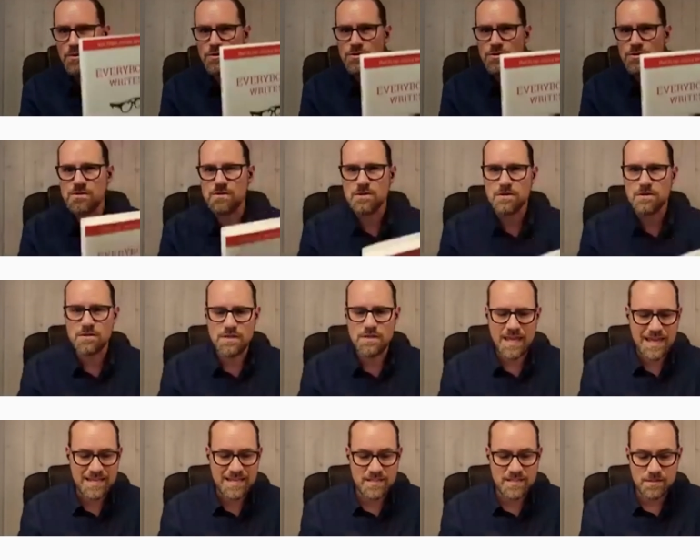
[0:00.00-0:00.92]
to
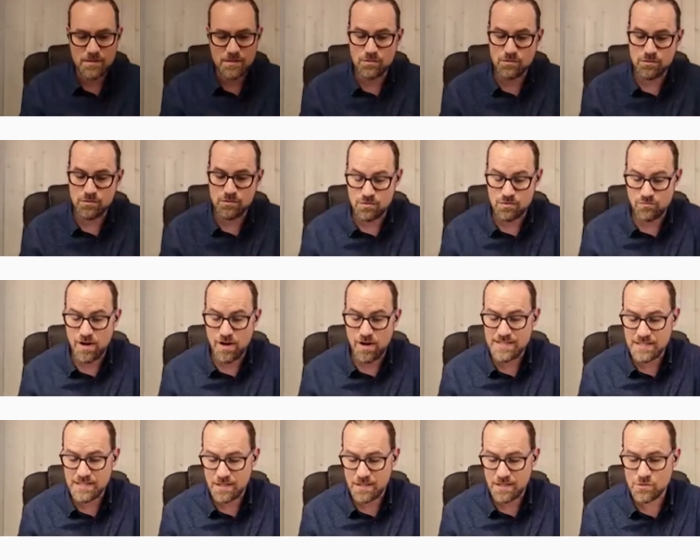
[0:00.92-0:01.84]
get into
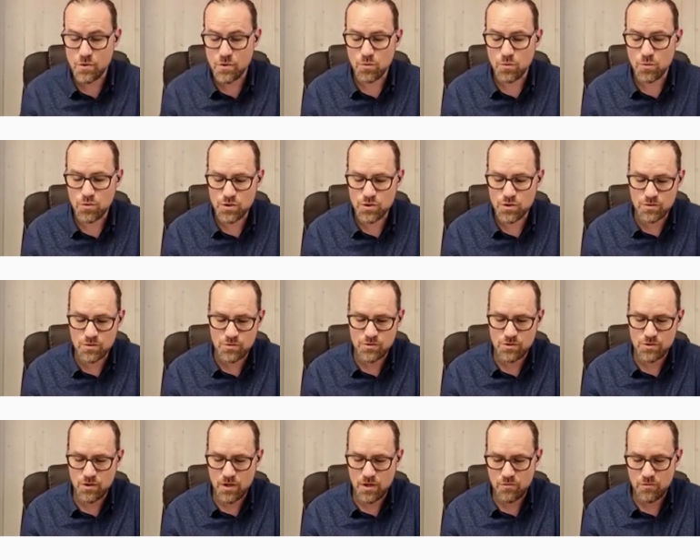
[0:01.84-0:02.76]
writing at all should
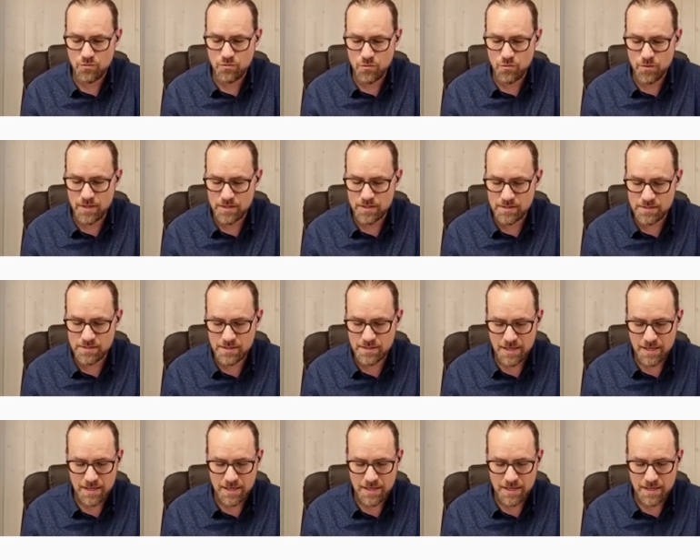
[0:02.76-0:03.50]
go through this.